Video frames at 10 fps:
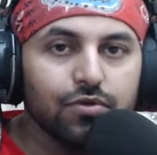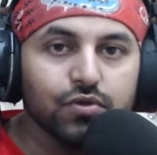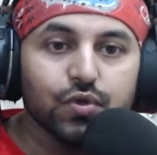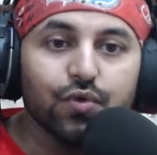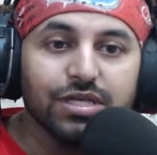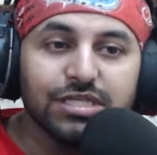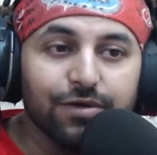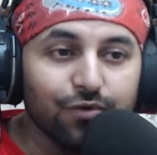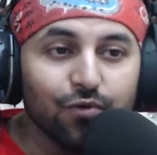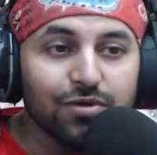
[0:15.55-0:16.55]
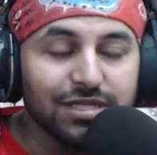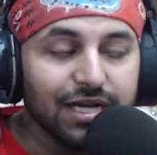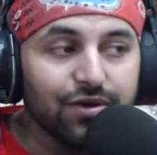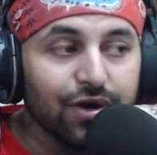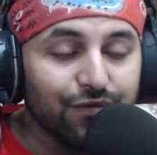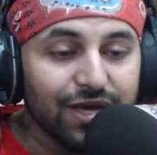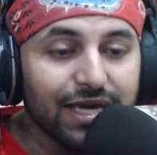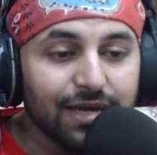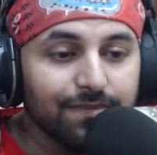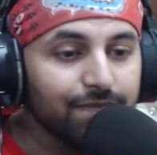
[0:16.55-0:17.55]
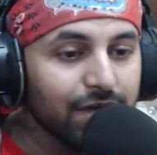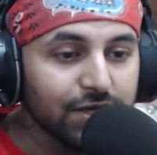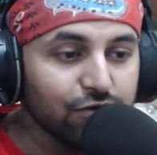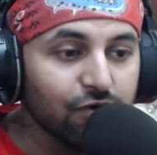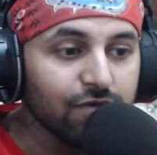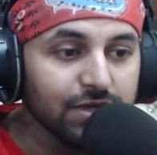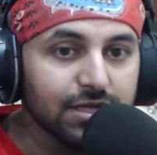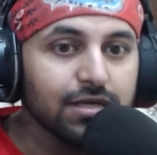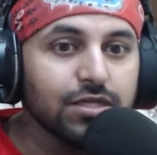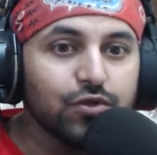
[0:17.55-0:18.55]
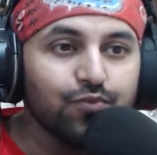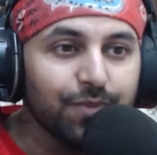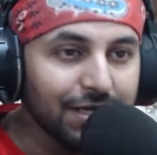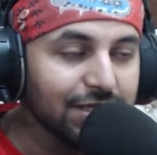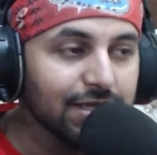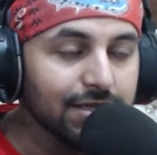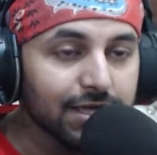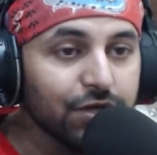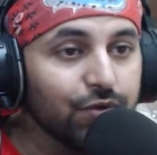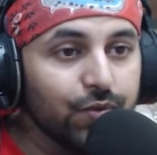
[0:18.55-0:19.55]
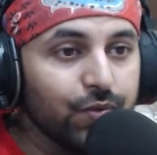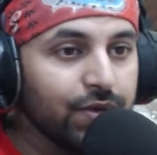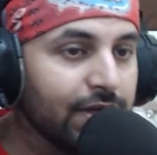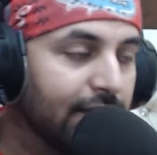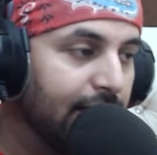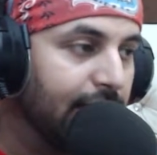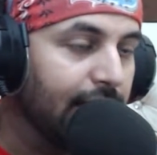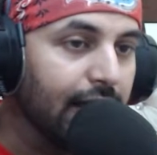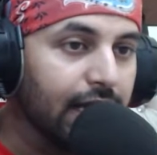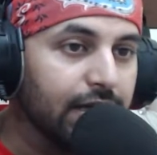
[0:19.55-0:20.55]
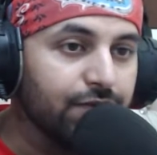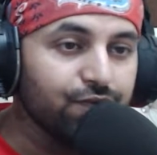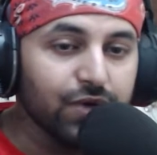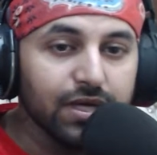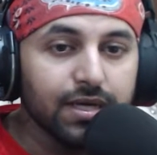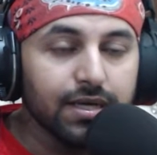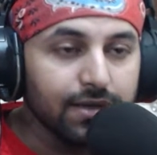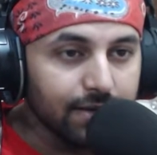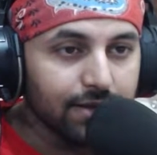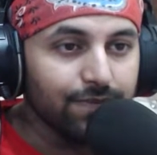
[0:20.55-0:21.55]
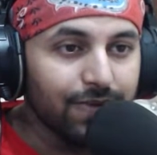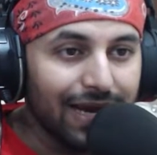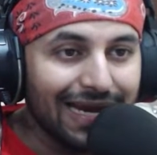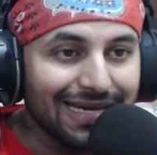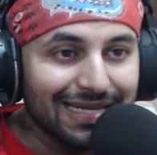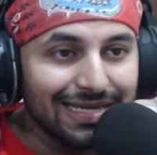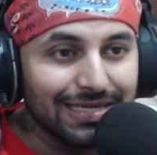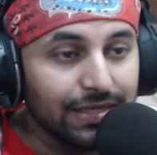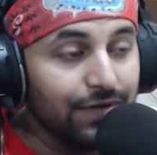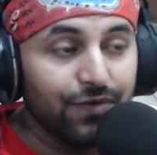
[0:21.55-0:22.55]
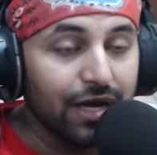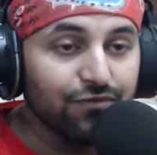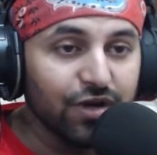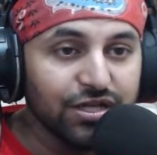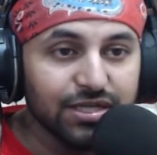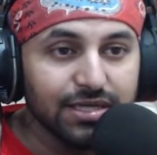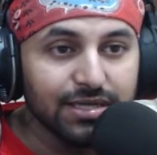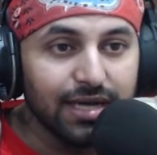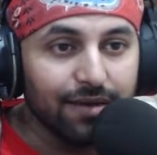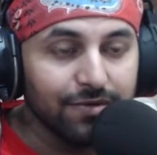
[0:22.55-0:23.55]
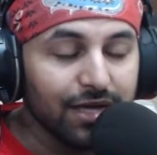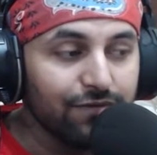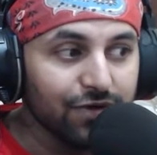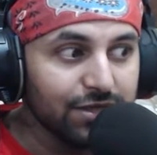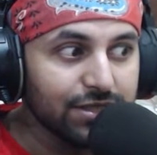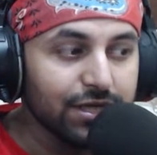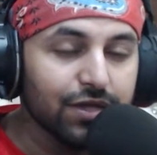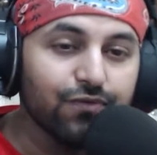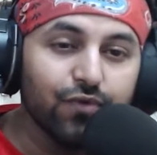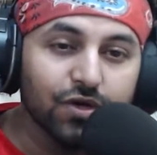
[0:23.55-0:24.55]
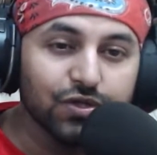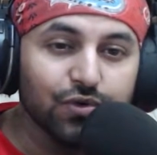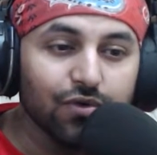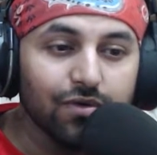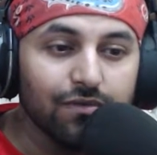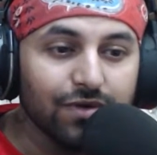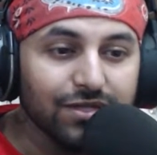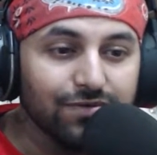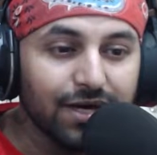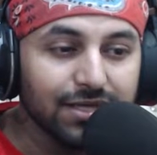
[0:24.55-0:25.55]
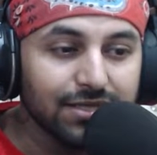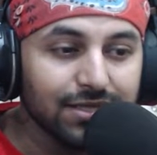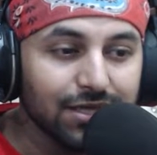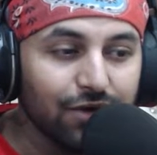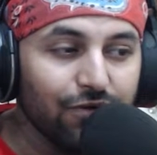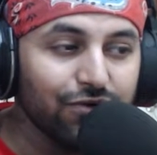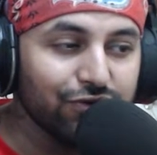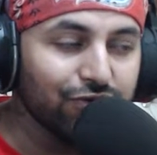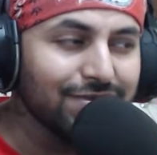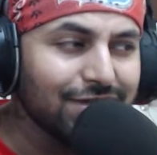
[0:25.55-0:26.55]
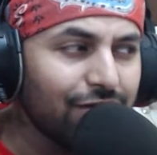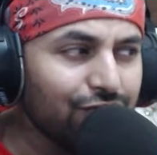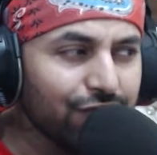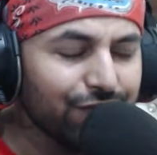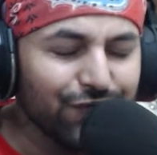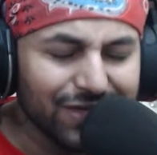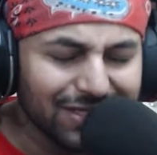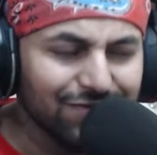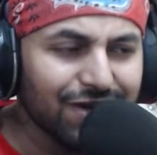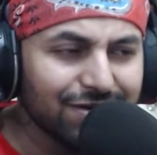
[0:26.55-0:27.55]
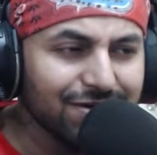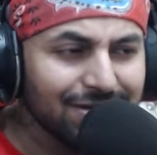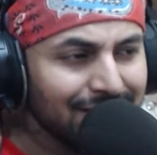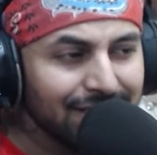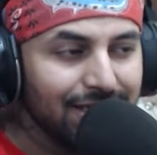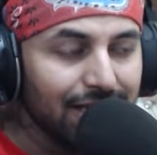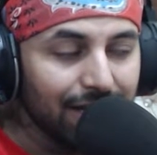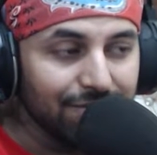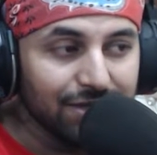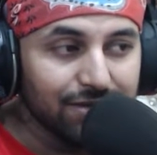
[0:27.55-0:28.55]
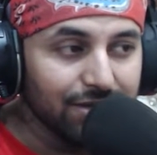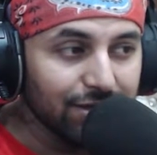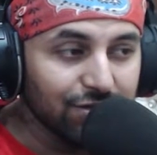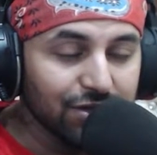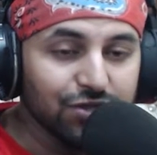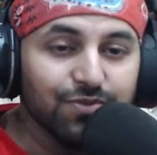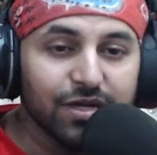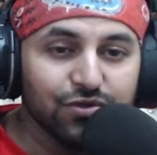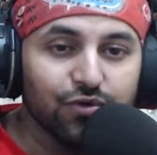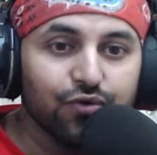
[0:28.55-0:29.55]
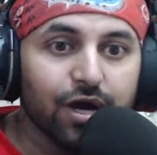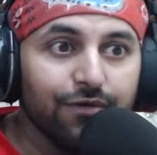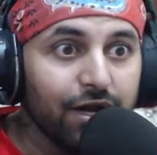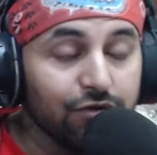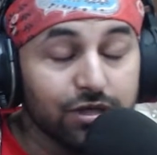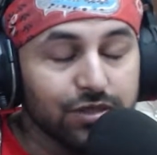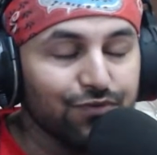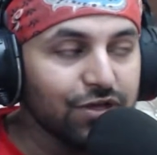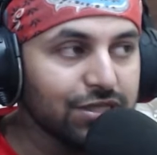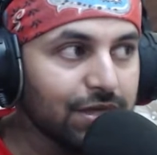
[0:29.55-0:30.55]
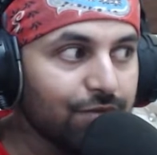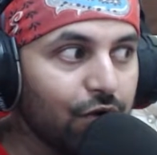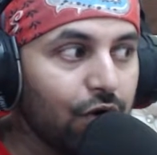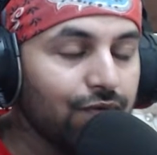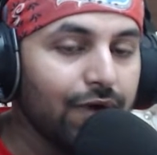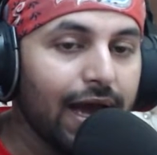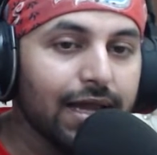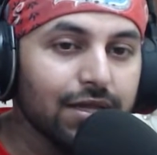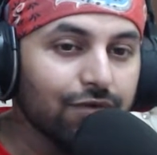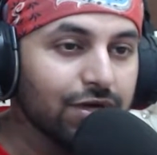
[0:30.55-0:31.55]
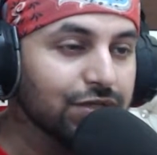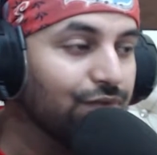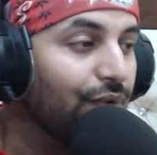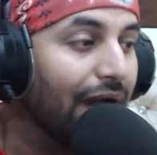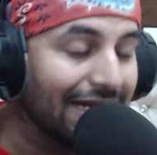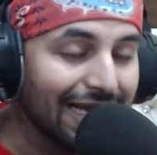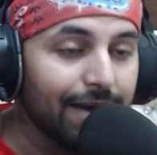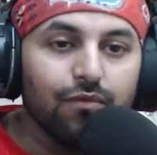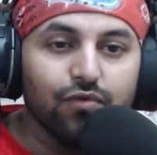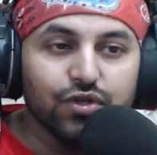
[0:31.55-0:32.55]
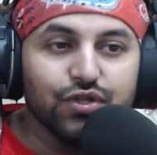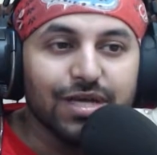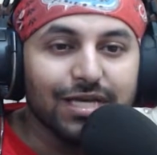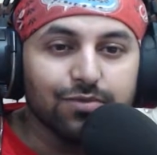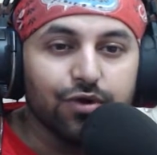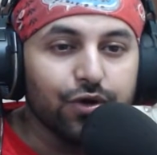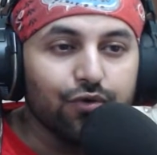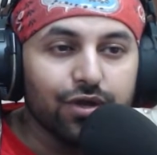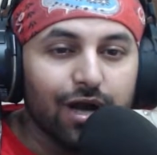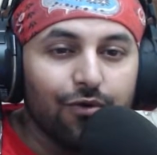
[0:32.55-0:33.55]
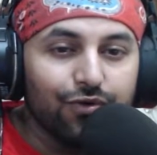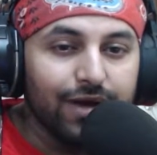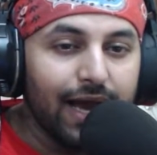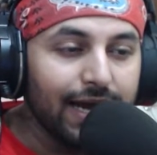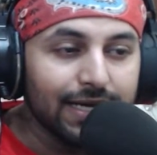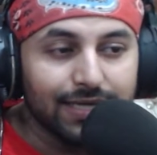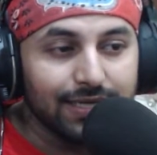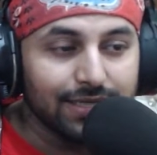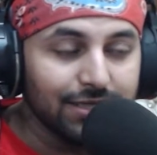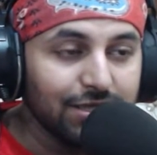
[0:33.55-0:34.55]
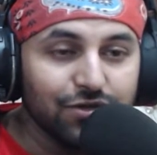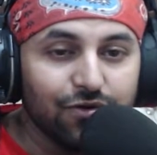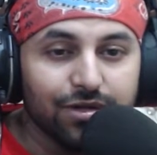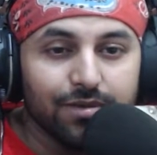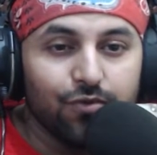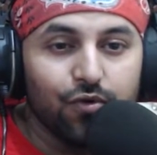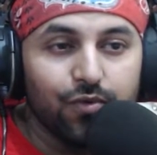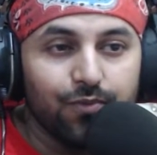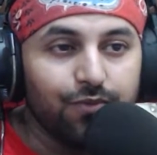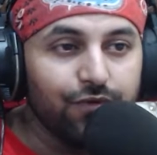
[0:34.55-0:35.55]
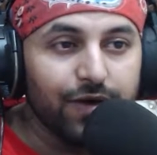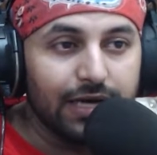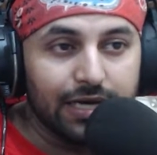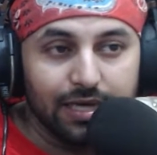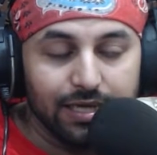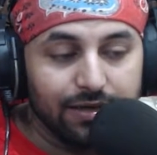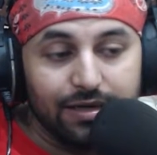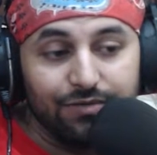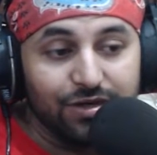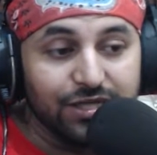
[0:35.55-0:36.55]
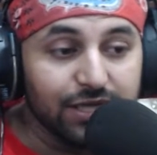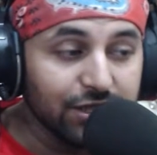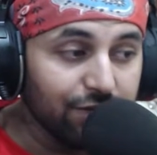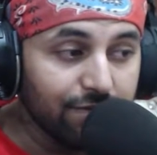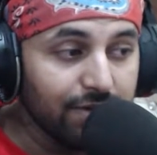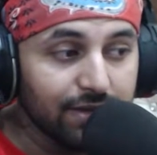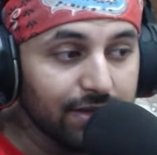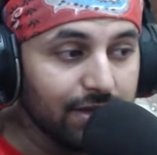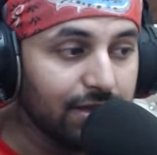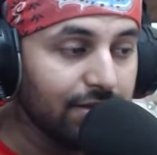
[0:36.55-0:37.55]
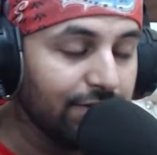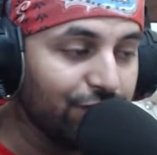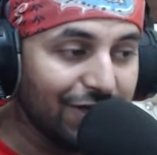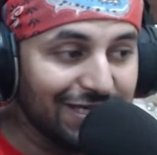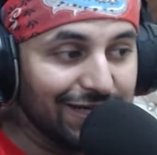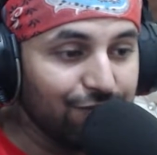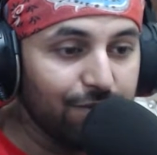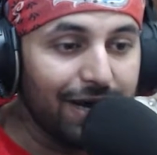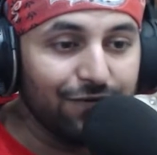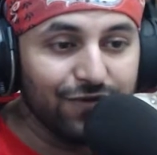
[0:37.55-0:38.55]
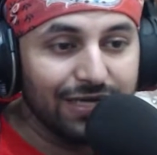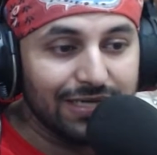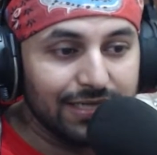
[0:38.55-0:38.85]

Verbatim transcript: So scoring 7 goals in an away game is always a special thing to do. And we replied in fine fashion. I mean, after considering the first goal, which was not so much down to defensive error. I mean, Rangers just pressed onto Carvalho, dispersed him off, and there was a wide gap which they exploited on the counter and just slotted the ball perfectly. It was unsavable finishing from our field.